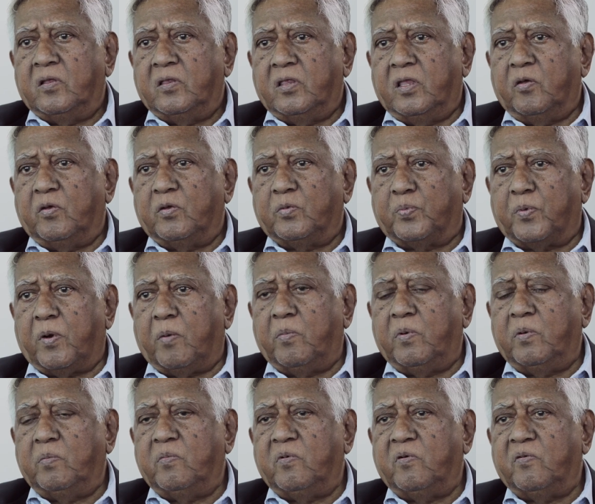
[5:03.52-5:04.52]
there was a
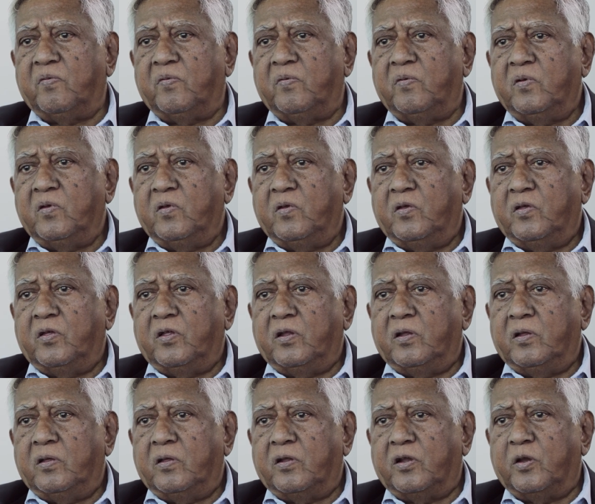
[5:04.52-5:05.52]
problem of
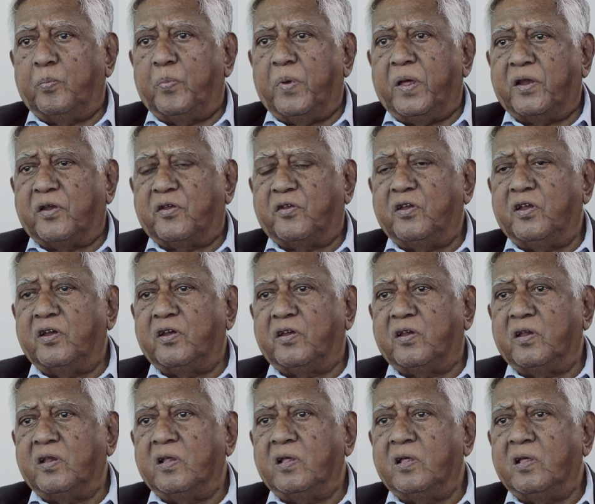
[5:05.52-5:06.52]

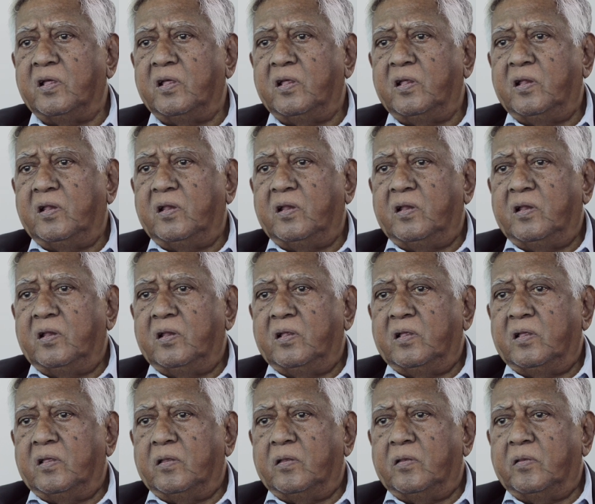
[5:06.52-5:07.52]
repatriating
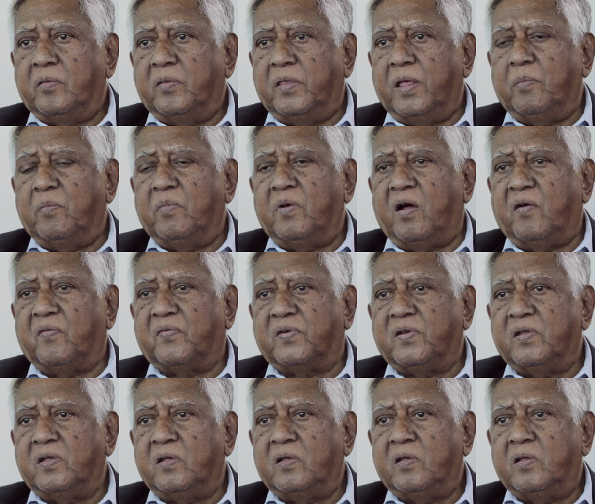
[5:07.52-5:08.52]
them
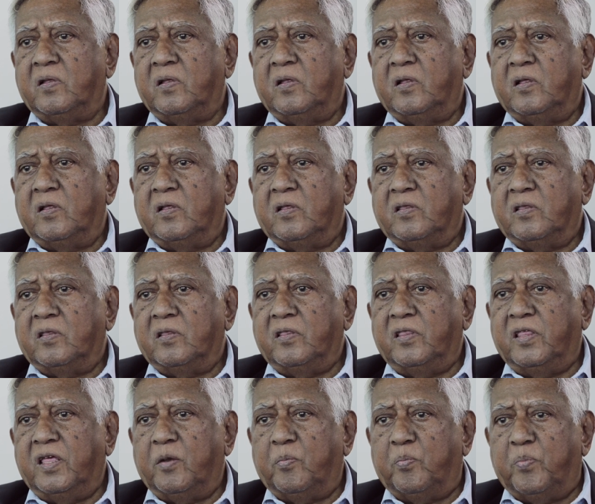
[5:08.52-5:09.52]
after
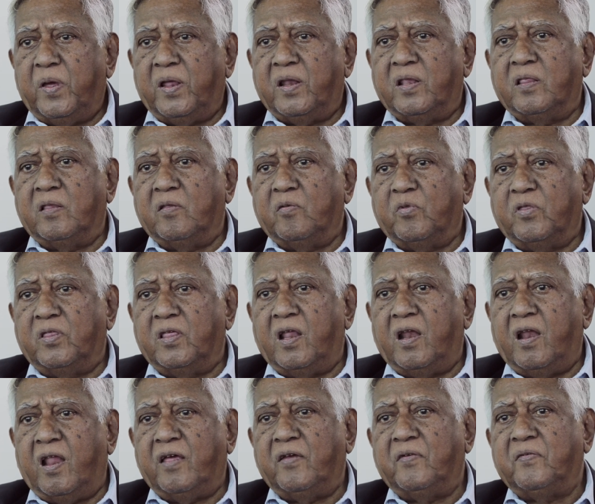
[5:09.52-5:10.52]
they had paid with their
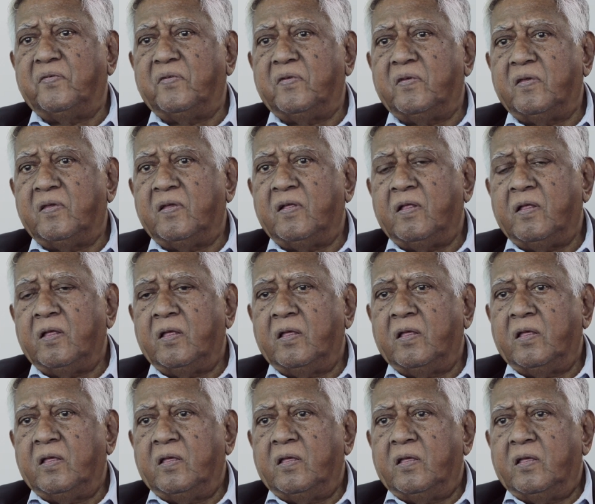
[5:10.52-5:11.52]
lives.
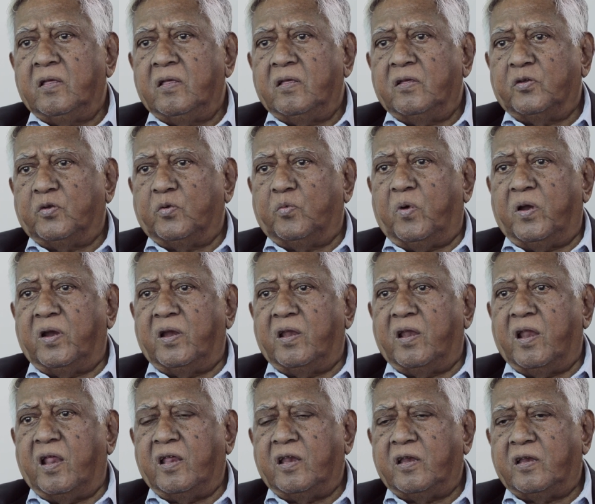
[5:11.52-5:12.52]
So one
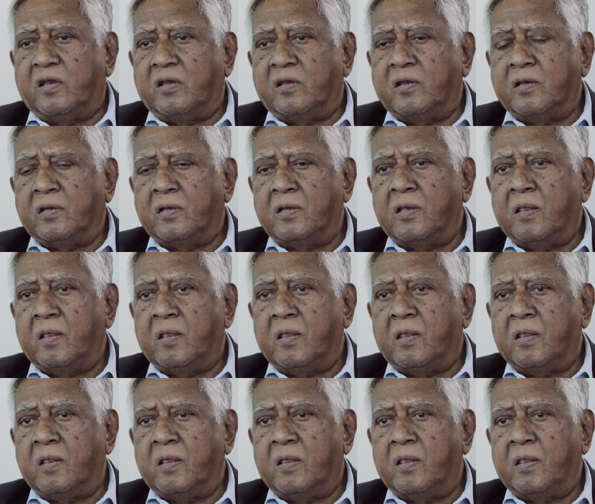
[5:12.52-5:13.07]
night,